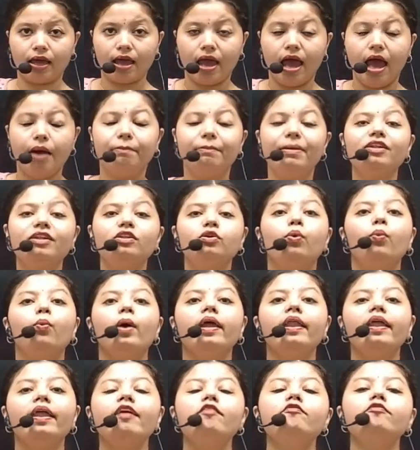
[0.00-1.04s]
But
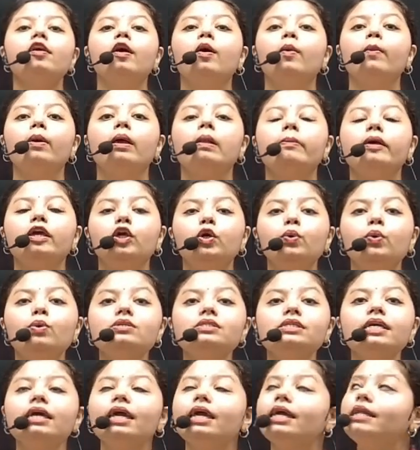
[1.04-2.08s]
whenever we'll be using
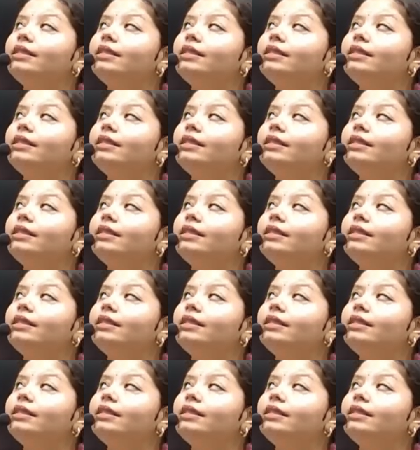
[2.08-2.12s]
in the